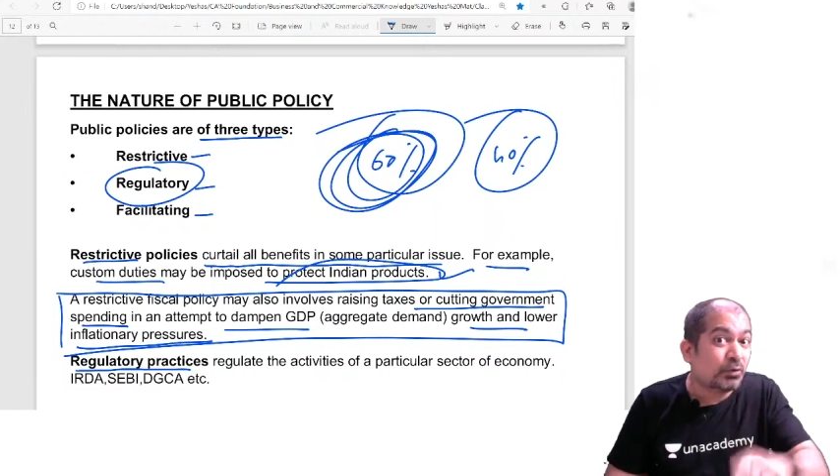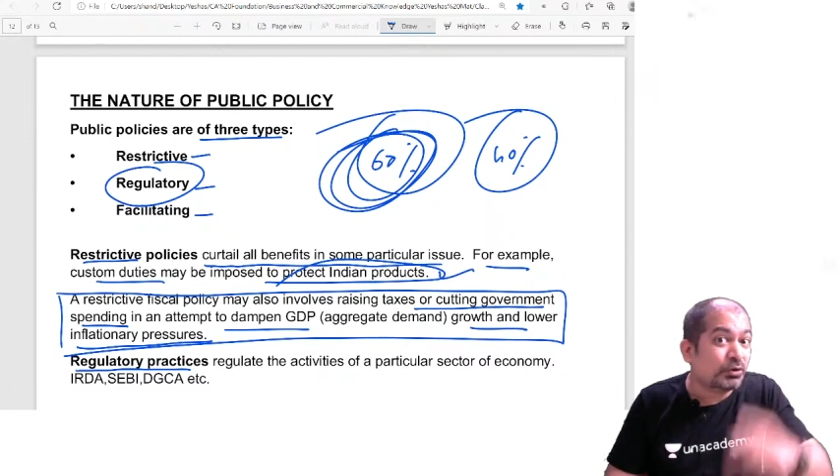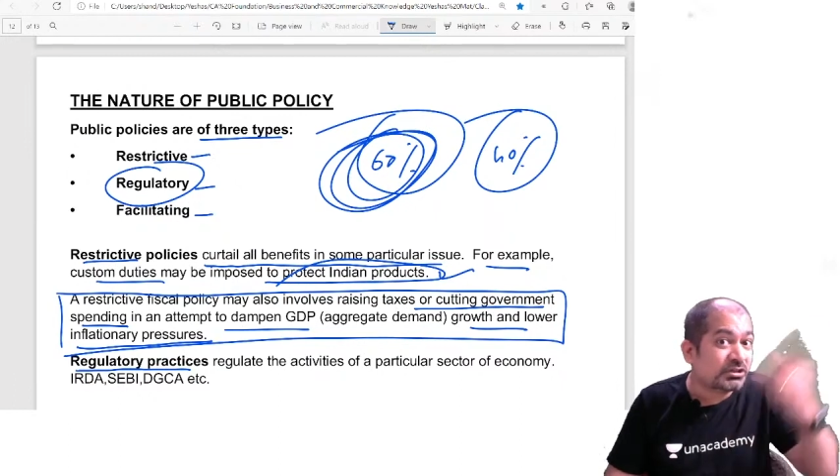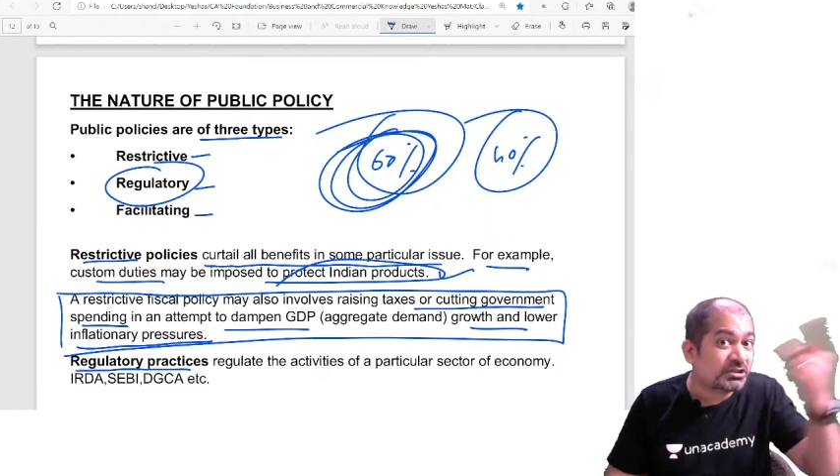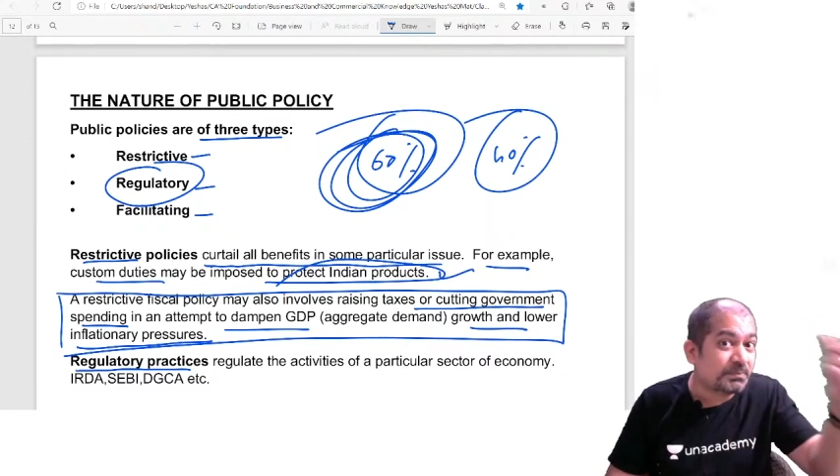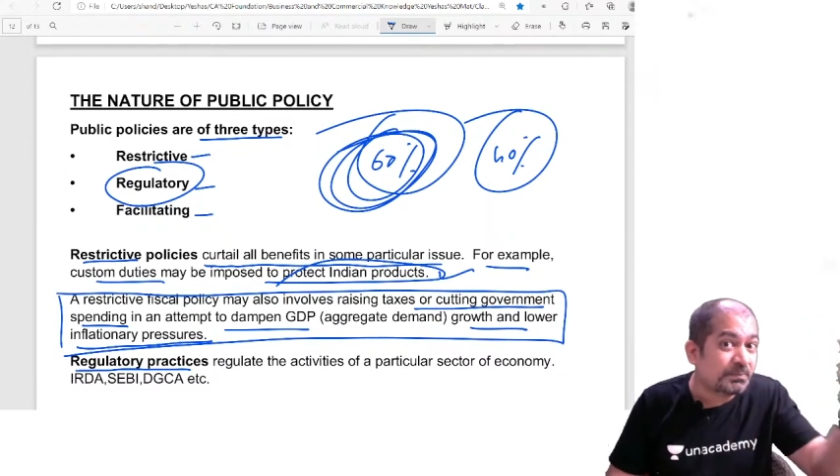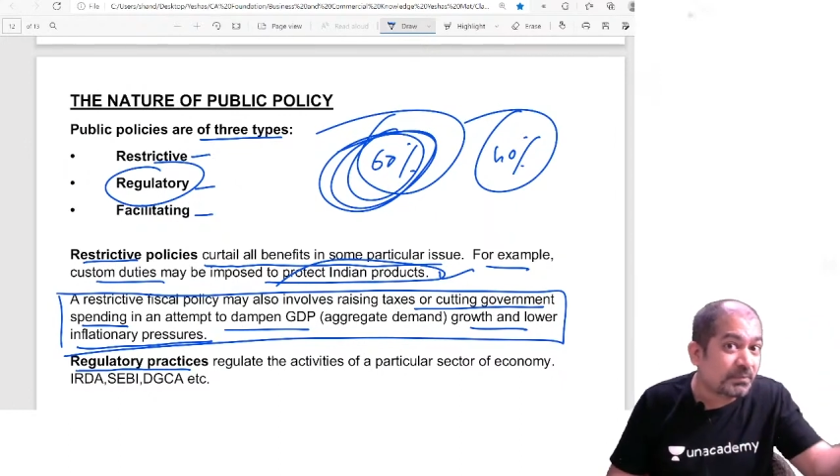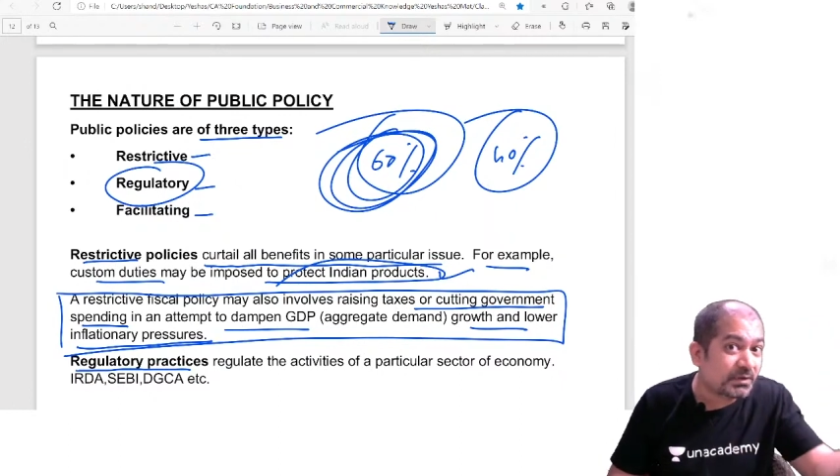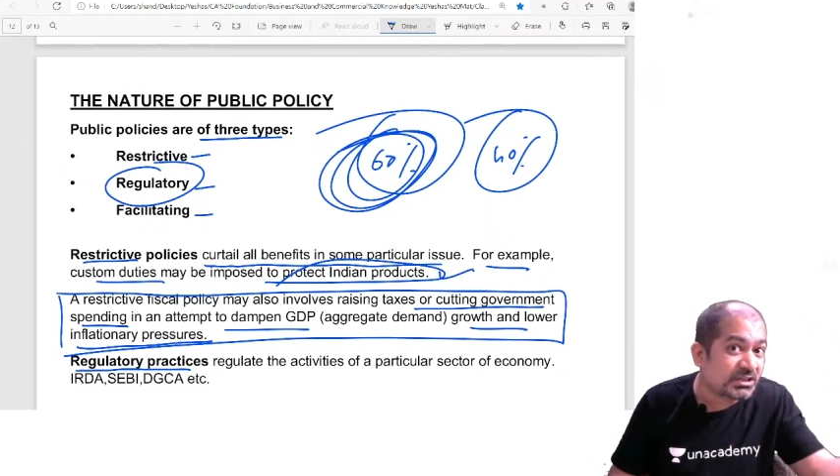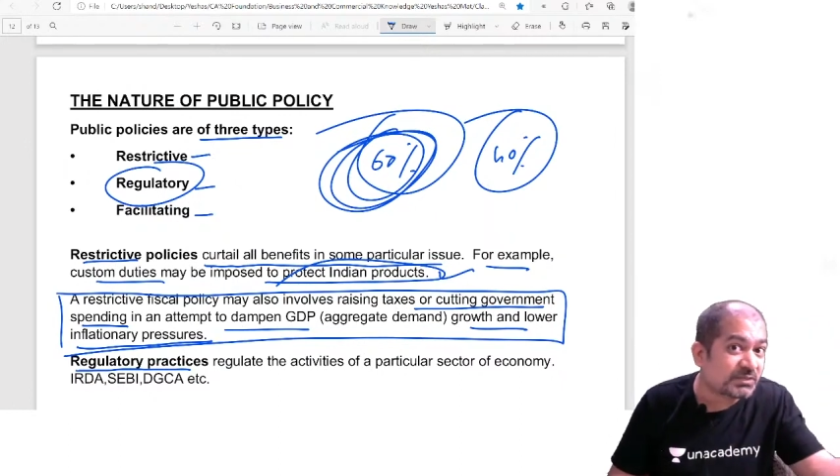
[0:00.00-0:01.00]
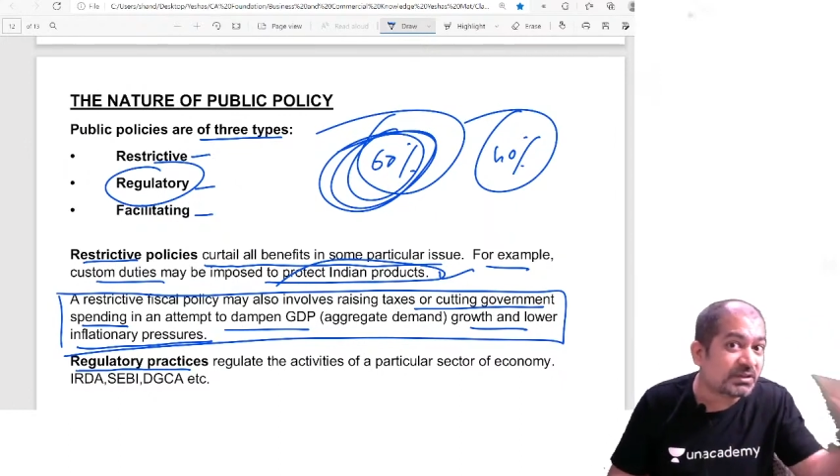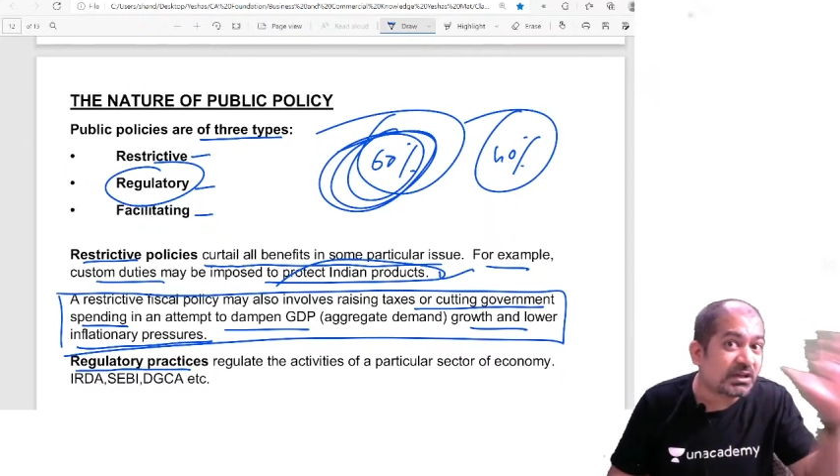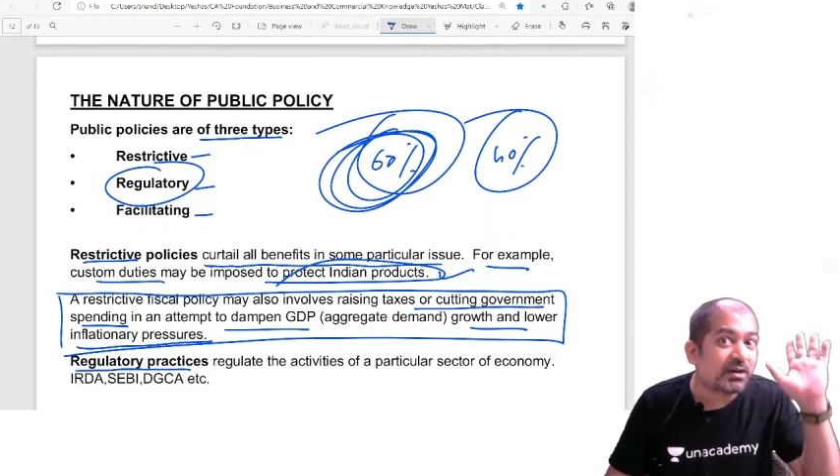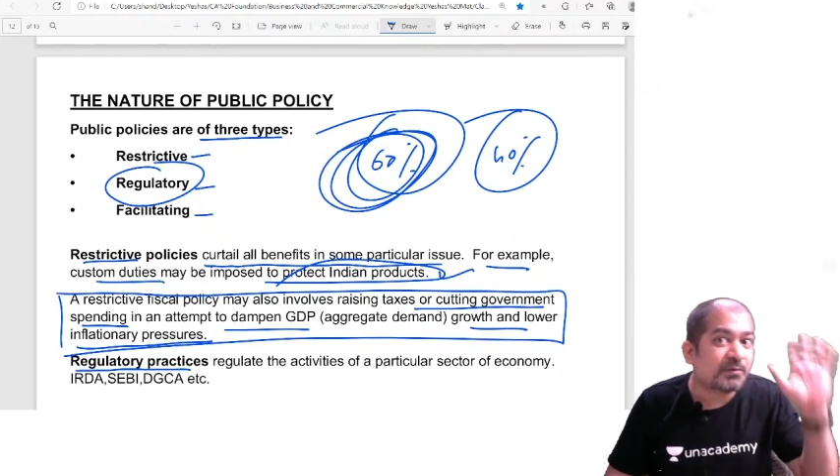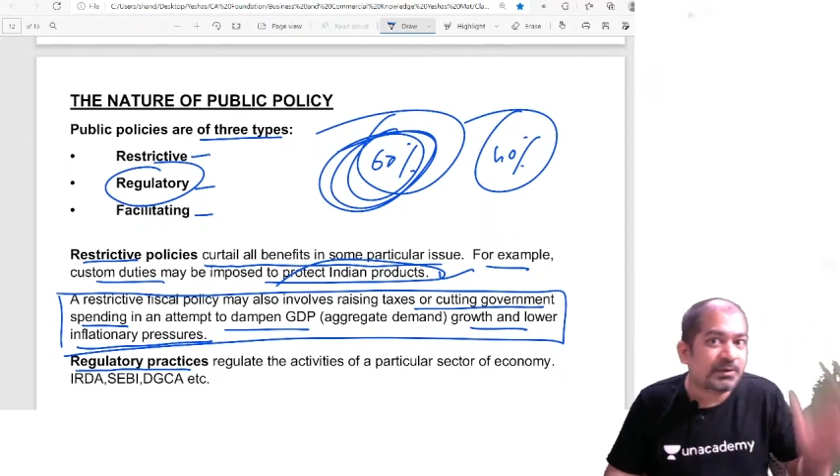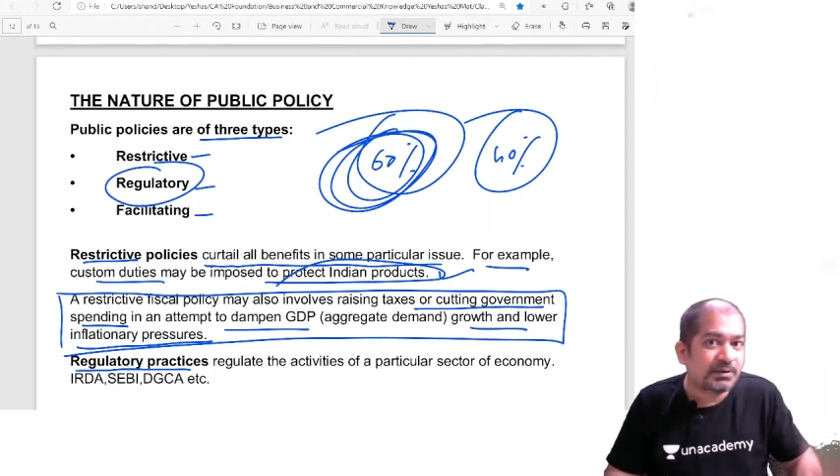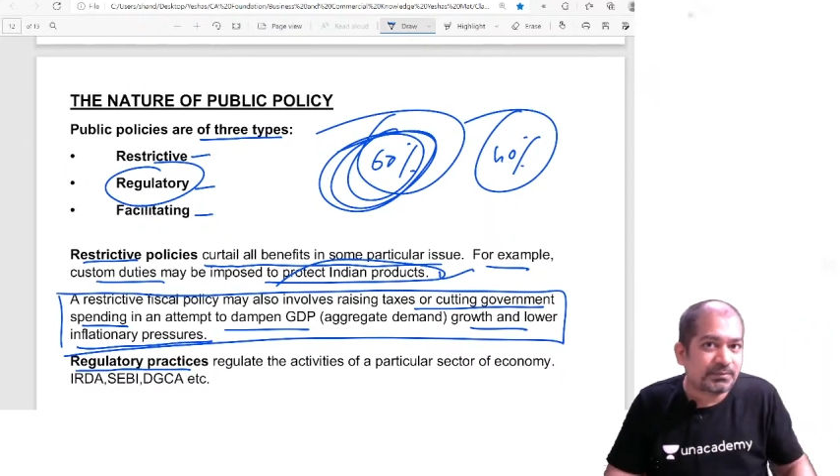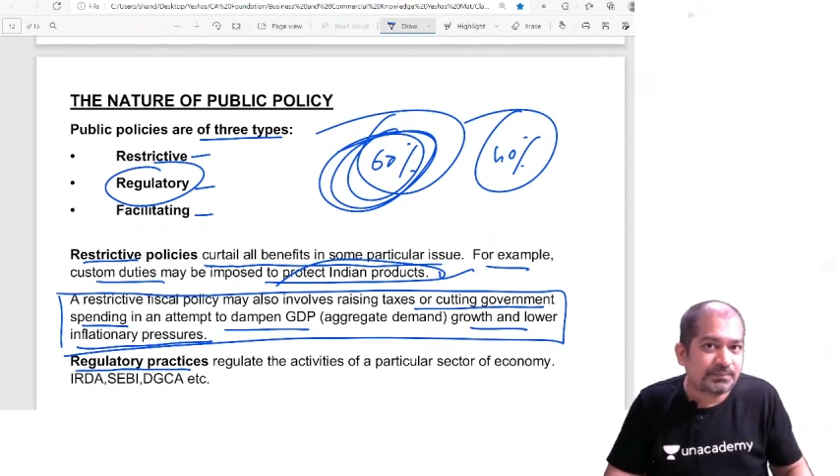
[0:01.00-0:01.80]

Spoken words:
ownership is with the government.